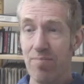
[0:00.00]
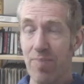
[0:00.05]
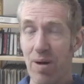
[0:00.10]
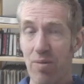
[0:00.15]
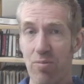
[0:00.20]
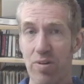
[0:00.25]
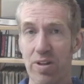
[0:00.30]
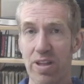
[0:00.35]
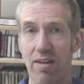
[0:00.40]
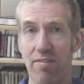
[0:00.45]

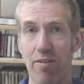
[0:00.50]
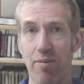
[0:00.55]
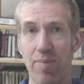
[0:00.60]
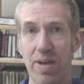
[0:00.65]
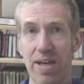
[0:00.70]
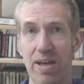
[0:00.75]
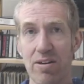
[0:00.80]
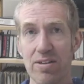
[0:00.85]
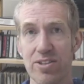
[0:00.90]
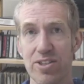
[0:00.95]
but will never
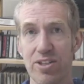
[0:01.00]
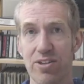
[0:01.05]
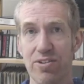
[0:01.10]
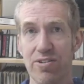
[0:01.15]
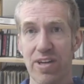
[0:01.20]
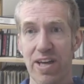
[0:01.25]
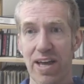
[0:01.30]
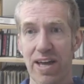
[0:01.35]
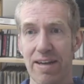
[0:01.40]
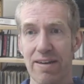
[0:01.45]
be
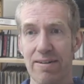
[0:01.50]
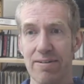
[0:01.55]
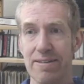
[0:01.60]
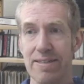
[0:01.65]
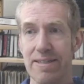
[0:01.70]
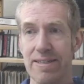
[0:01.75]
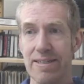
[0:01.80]
conscious again.